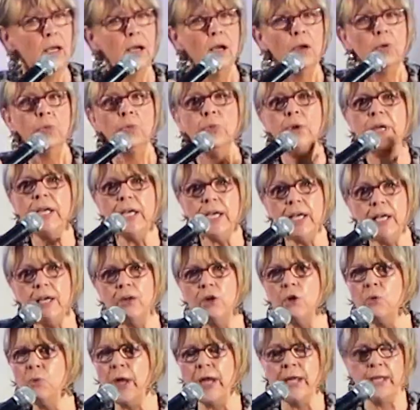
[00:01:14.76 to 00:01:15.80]

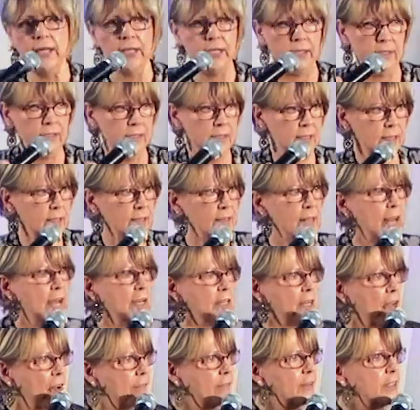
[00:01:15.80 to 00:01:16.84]
reiterated that
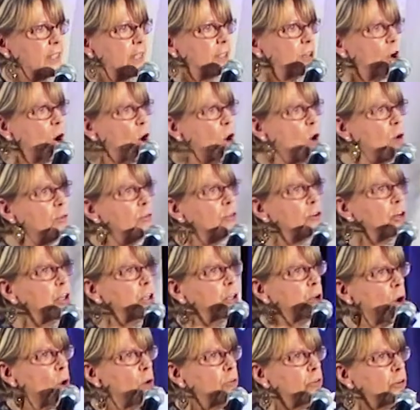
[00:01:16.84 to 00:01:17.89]
covenant over and
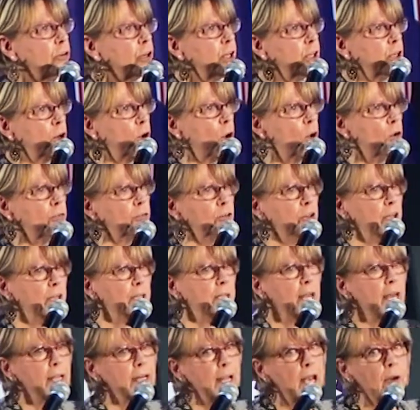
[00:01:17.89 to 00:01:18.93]
over and over
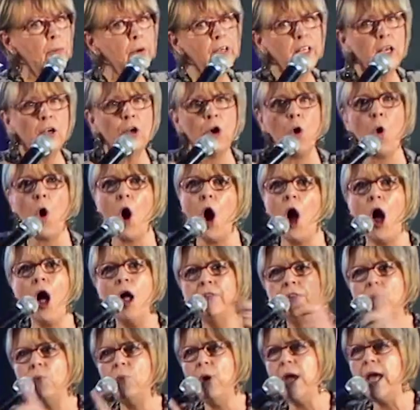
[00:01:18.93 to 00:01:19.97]
again. And we can go all
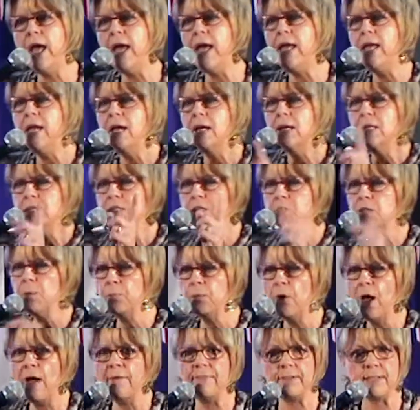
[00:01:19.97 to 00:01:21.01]
the way to the
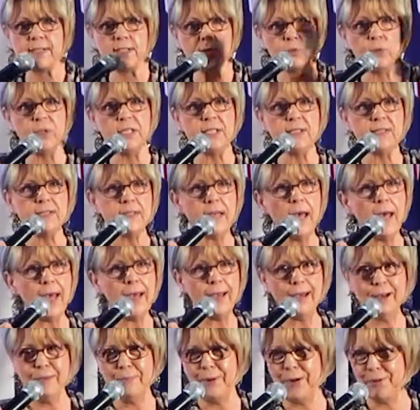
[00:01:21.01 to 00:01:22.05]
prophets. We
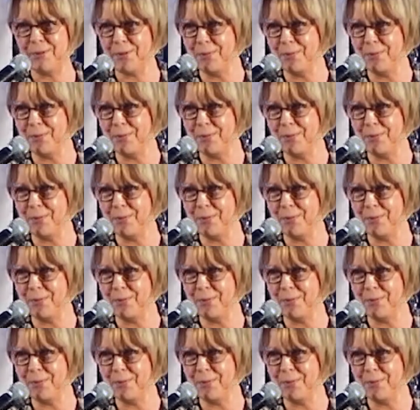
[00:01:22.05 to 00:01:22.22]
sang about the